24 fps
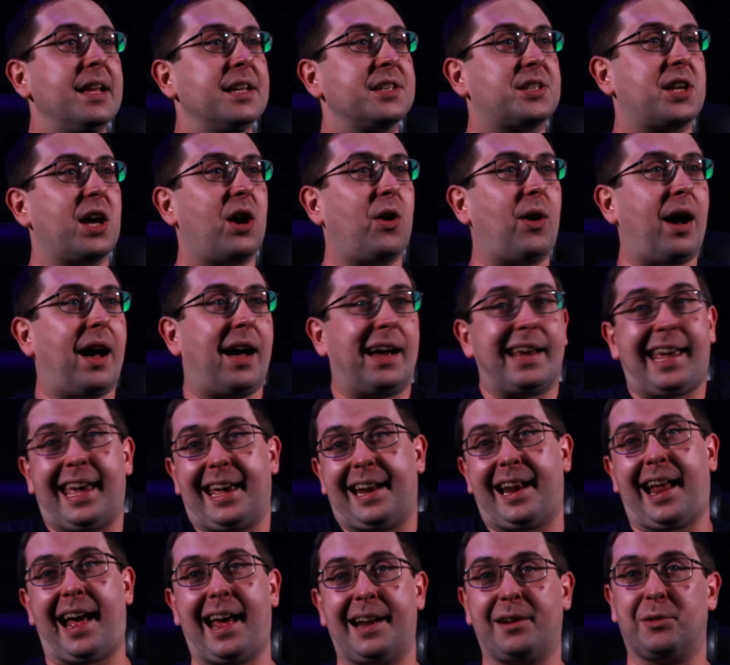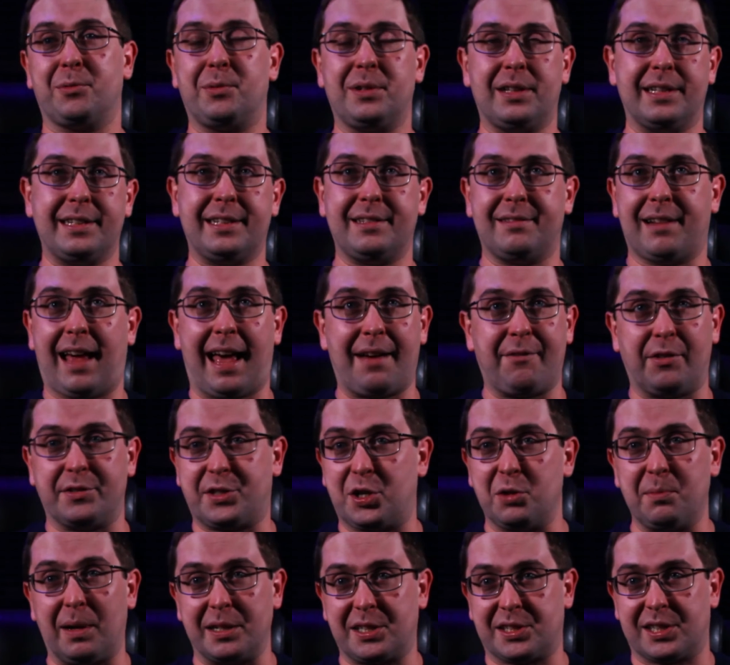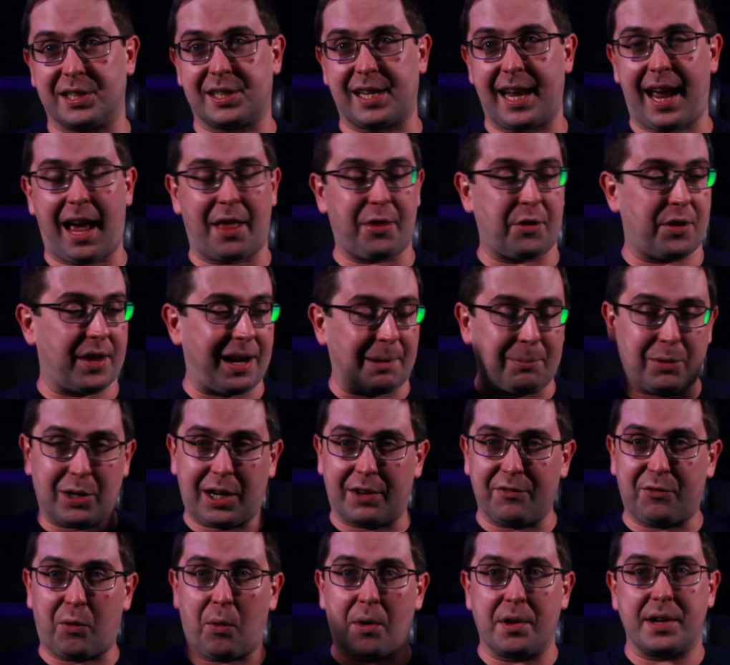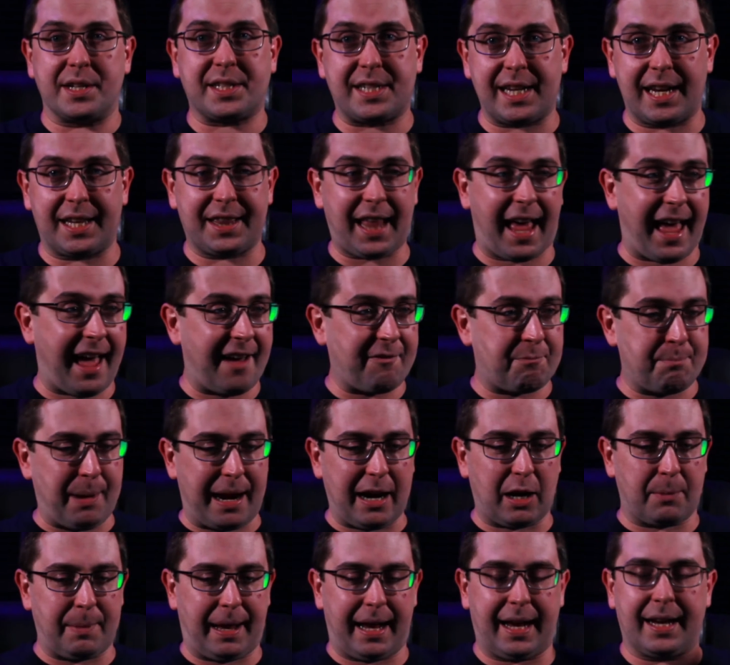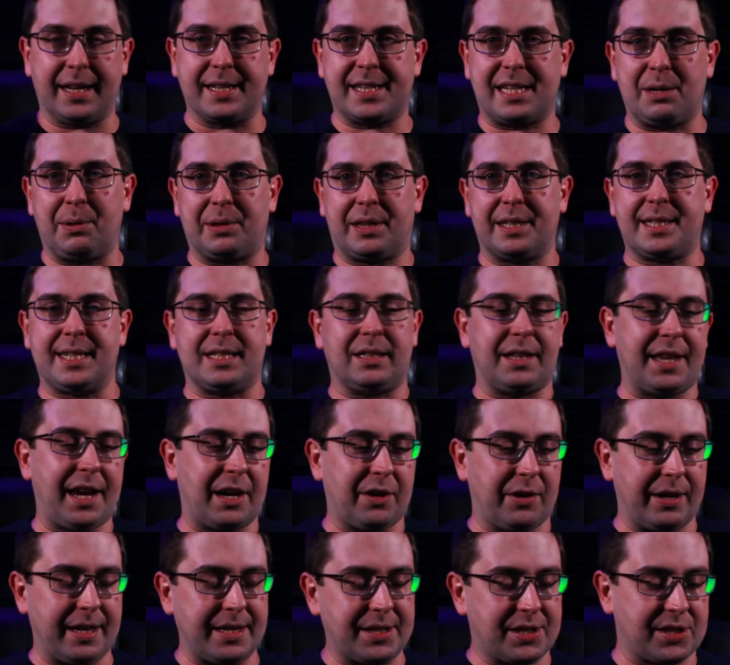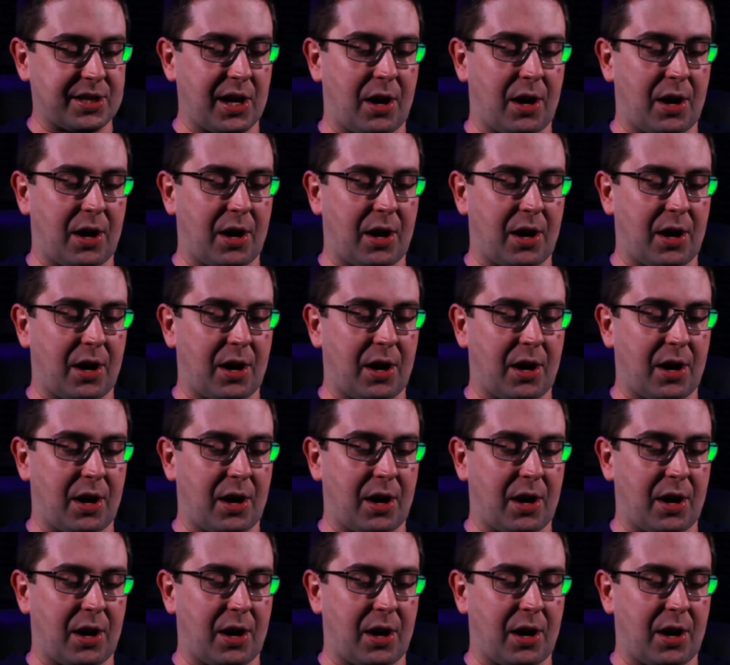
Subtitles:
So, again, I don't really have too much to say other than I'm looking forward to seeing the half-bear man and see what the deal there is.